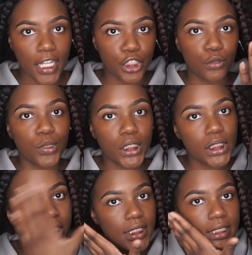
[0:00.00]
as you
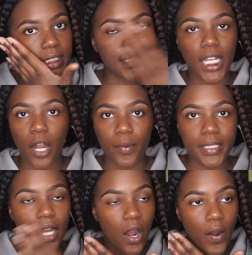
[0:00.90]
can see, is
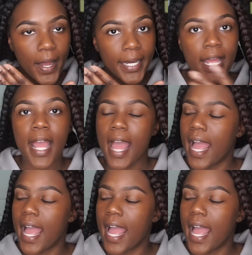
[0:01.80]
already on,